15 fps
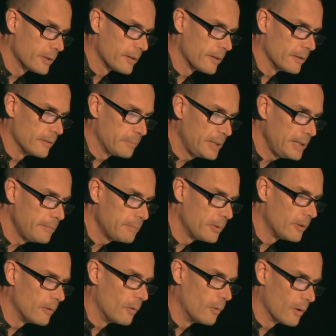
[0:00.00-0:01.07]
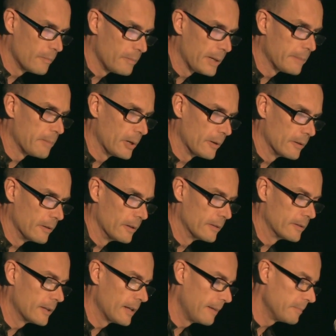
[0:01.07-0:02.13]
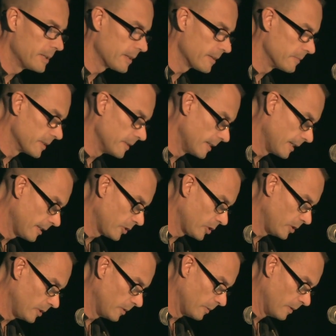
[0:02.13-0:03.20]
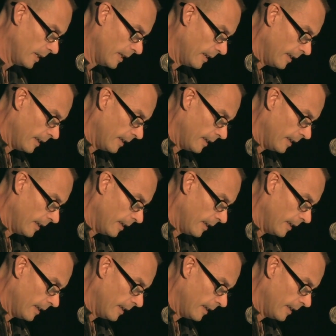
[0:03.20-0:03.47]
with other people or my partner, that becomes an issue.